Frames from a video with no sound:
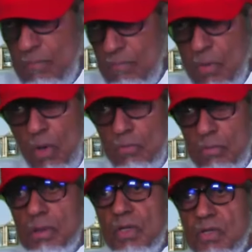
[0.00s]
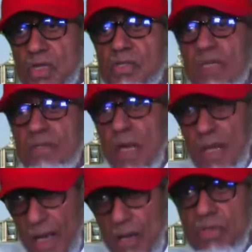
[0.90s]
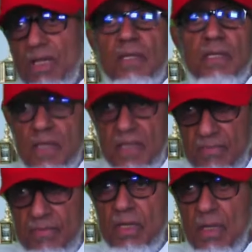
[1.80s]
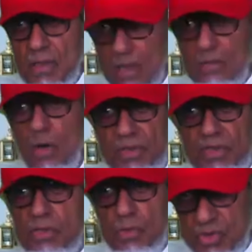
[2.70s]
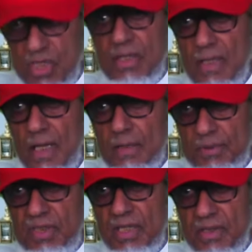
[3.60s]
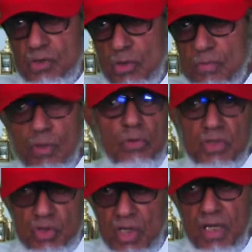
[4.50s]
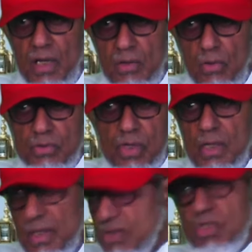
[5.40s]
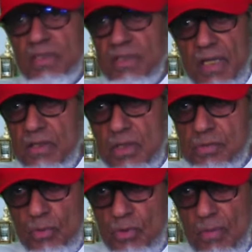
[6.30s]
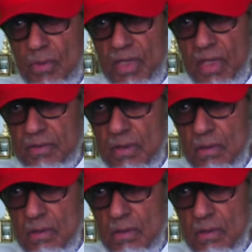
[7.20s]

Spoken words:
No, it's allowed, and there are even committees who settle arbitration because the Sharia courts reject any dispute about that.